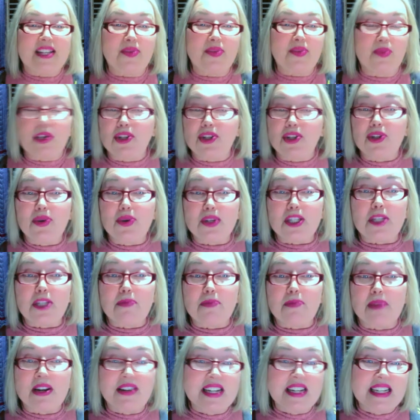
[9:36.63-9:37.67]
what you
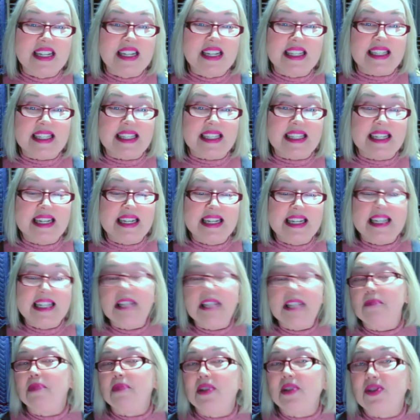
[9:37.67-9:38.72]
experience
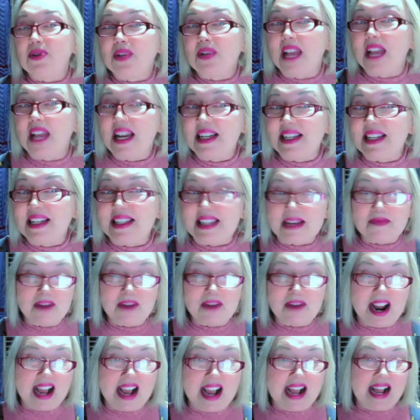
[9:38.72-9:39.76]
in Pesukei de
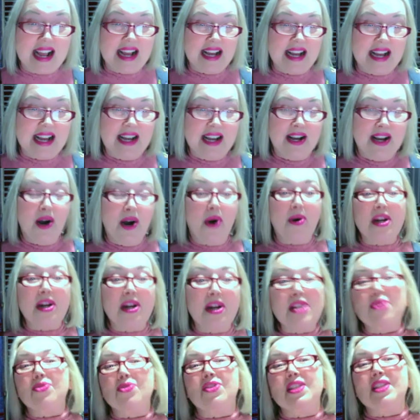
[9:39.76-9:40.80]
Zimra? Or are
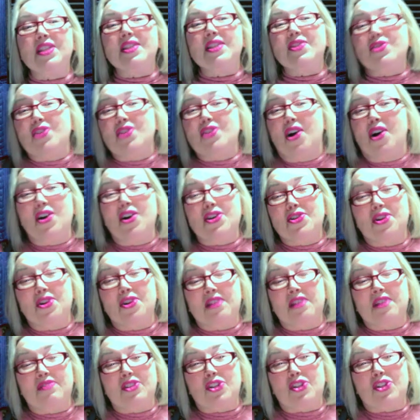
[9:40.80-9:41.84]
you... Oh, you don't
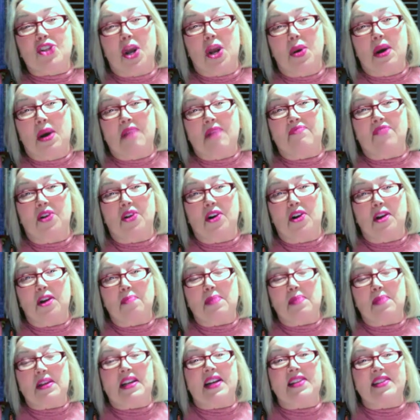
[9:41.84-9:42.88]
even show up for it
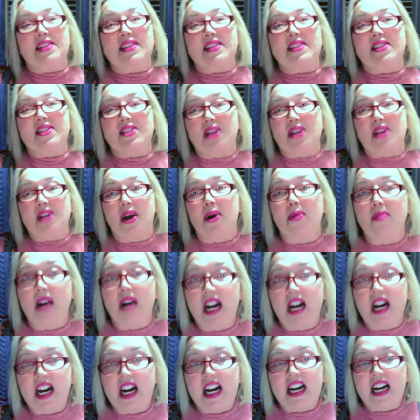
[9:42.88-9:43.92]
because it's so
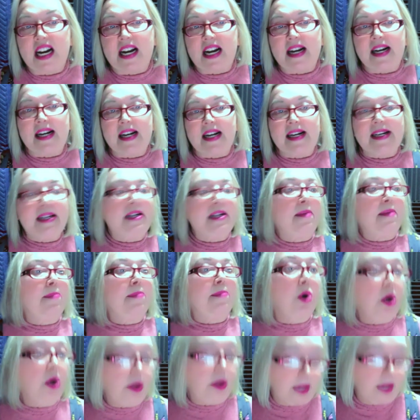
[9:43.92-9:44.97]

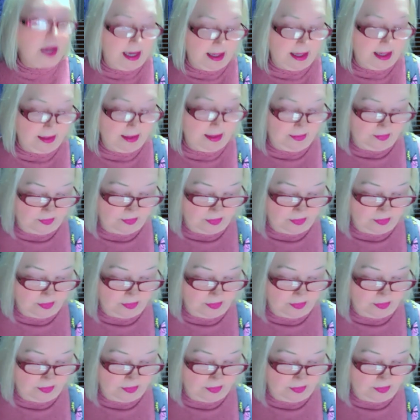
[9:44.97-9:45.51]
boring.